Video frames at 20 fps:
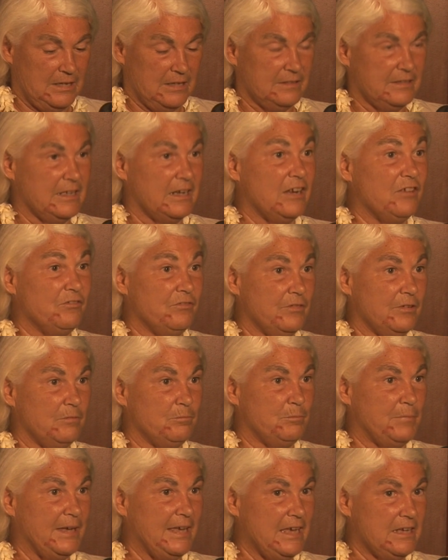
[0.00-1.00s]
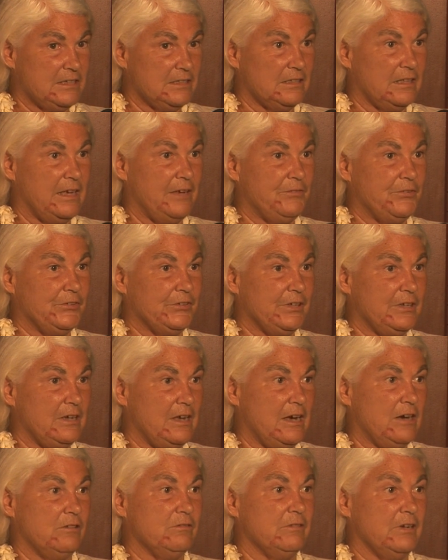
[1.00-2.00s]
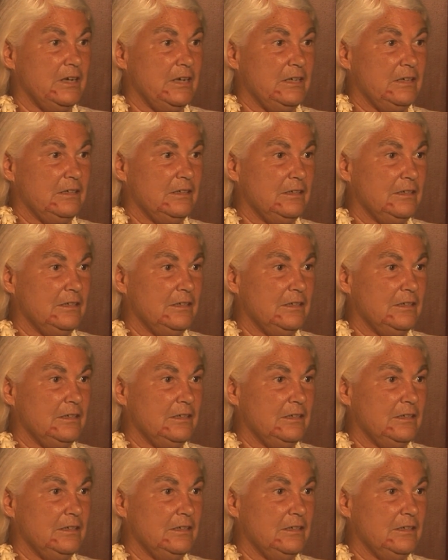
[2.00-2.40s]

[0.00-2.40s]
that have banned glyphosate outright.